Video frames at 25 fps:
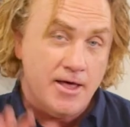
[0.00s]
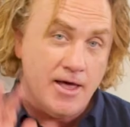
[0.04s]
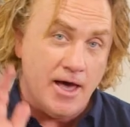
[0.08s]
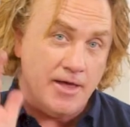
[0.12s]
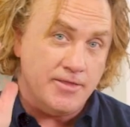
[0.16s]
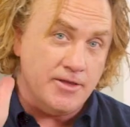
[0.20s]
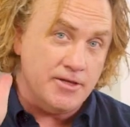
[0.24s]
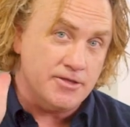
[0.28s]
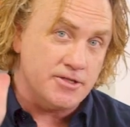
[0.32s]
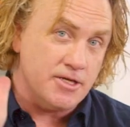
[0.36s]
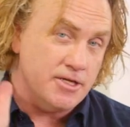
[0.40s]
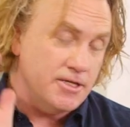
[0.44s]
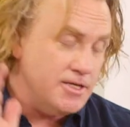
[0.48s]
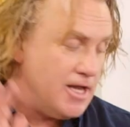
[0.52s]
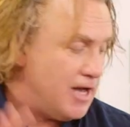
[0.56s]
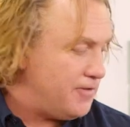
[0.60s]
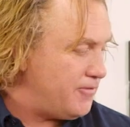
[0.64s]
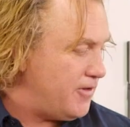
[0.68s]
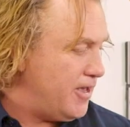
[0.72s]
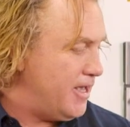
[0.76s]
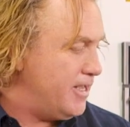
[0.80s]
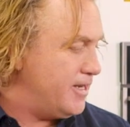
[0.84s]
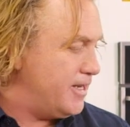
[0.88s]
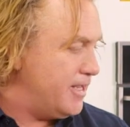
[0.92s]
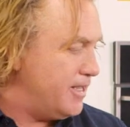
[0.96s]
and there's
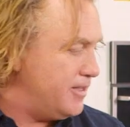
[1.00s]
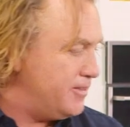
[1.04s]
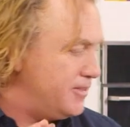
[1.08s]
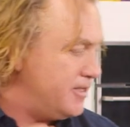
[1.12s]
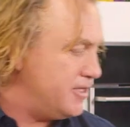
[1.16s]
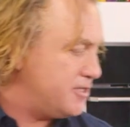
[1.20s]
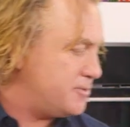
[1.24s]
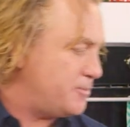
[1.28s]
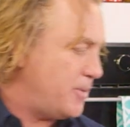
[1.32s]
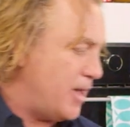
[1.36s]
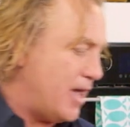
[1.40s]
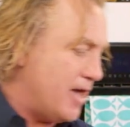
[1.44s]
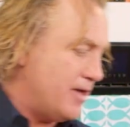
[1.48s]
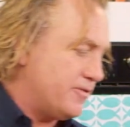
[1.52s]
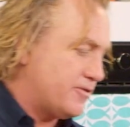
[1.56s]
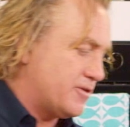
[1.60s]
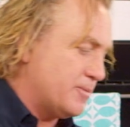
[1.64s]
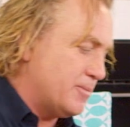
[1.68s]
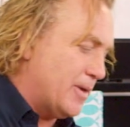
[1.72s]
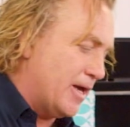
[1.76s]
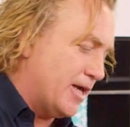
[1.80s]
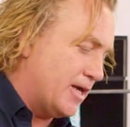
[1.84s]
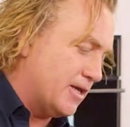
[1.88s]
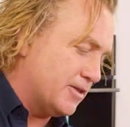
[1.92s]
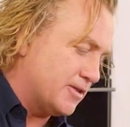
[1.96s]
enough heat in this pan to
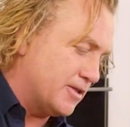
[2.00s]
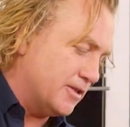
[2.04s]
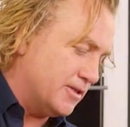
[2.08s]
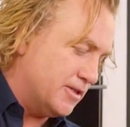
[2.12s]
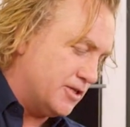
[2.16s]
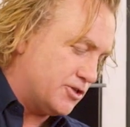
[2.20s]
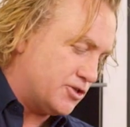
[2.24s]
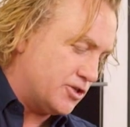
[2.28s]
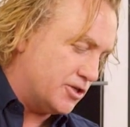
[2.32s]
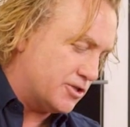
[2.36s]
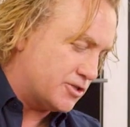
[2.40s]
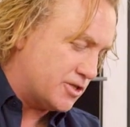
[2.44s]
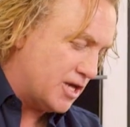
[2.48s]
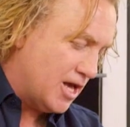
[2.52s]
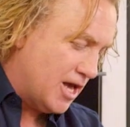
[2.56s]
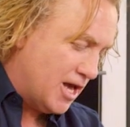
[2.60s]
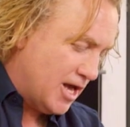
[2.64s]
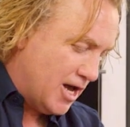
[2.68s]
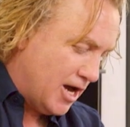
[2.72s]
make it delicious.